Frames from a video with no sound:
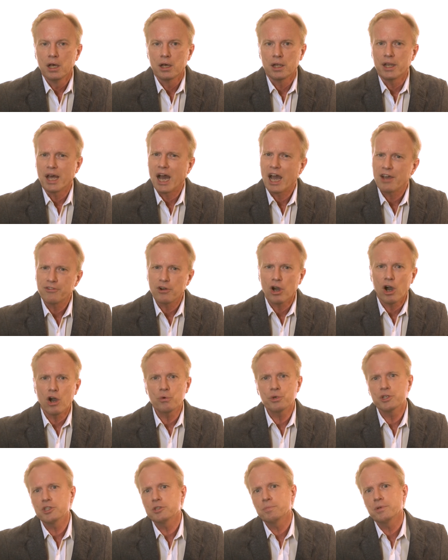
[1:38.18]
And I've
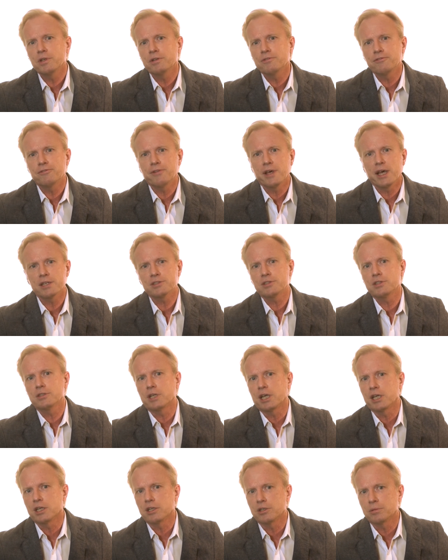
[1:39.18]
always been
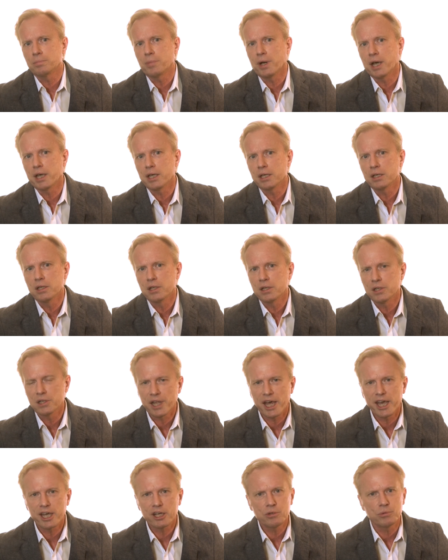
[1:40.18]
fascinated by
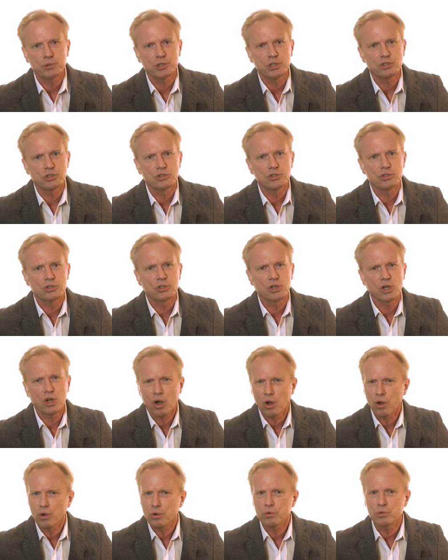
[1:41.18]
language,
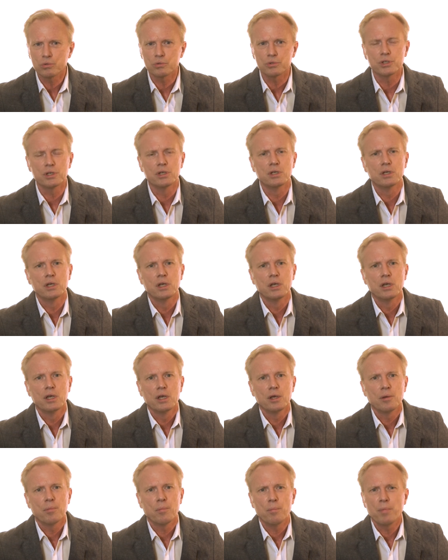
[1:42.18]
code,
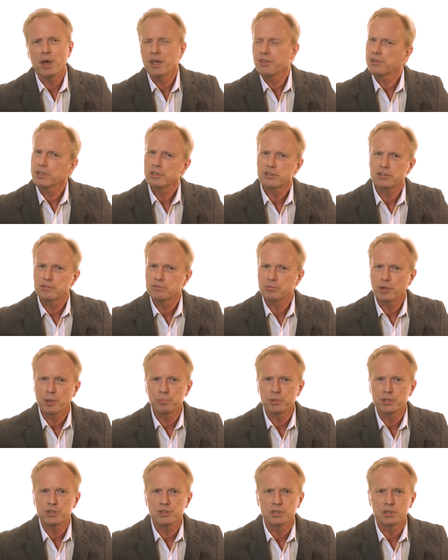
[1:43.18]
methods of
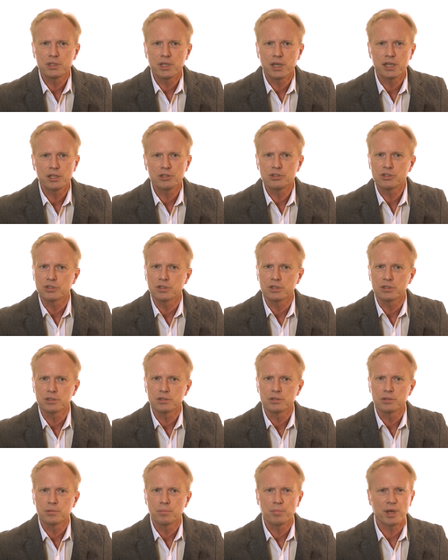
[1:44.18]

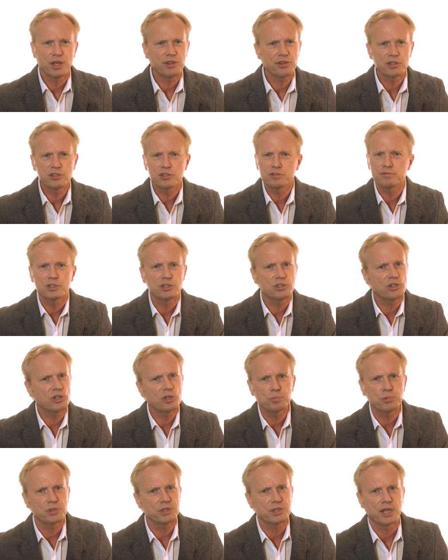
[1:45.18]
representation, methods of
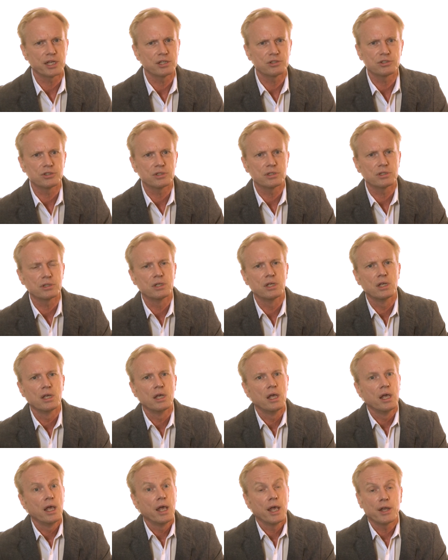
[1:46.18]
interpretation,
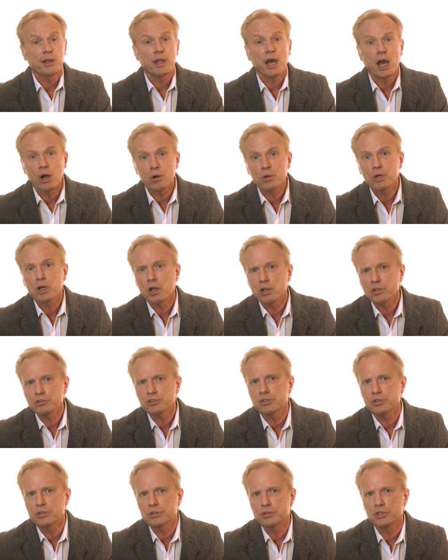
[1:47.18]
and how
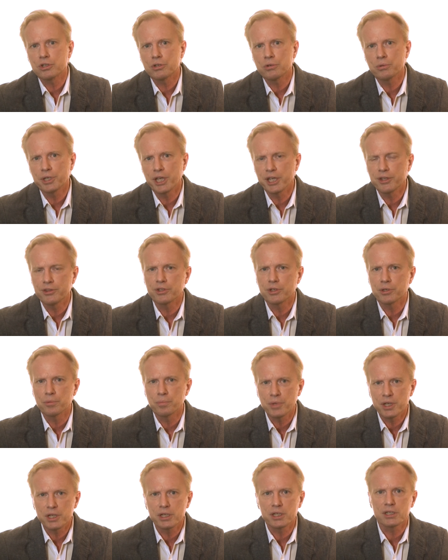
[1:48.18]
cultures create their
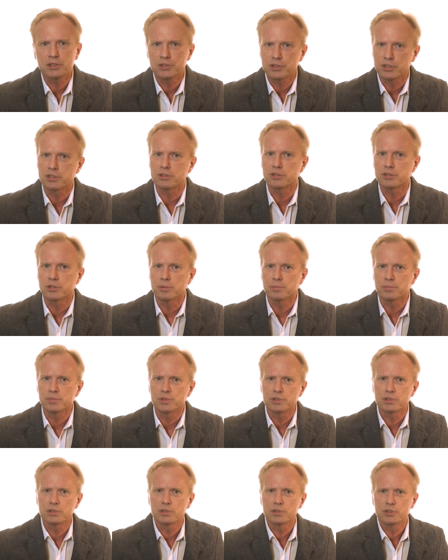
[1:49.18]
meaning
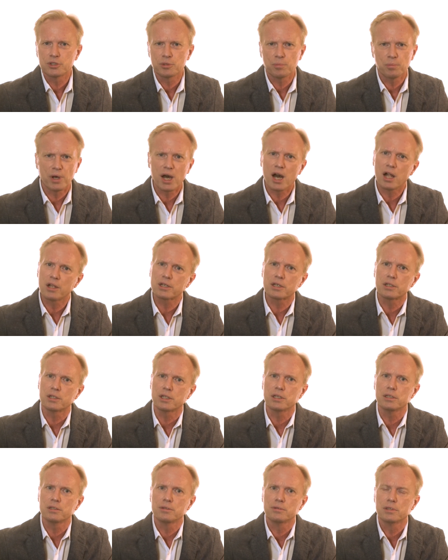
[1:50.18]
systems
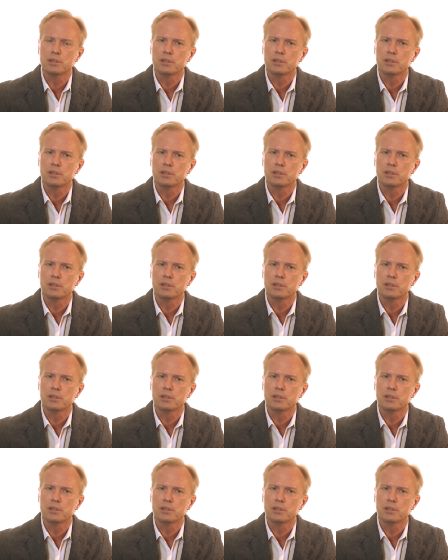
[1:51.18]
symbolically.